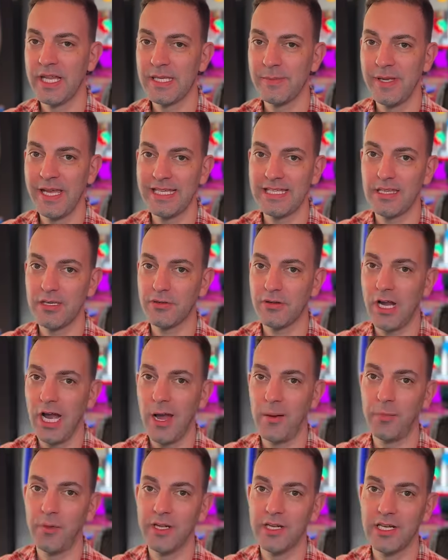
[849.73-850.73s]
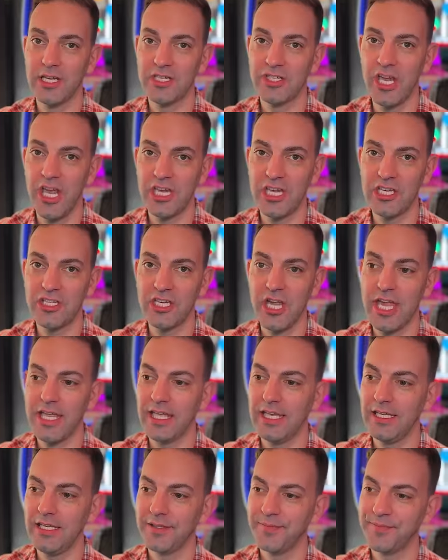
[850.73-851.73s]
hits the drop when he does shaky
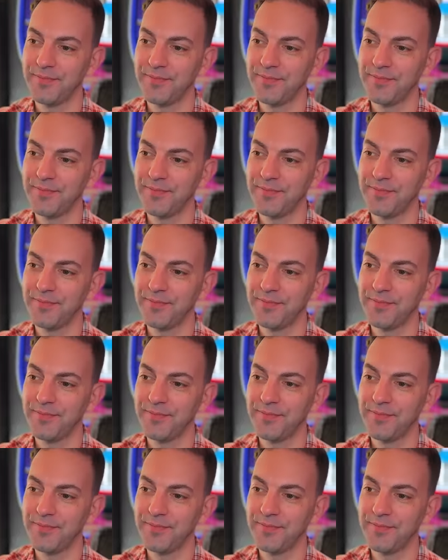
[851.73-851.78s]
shaky.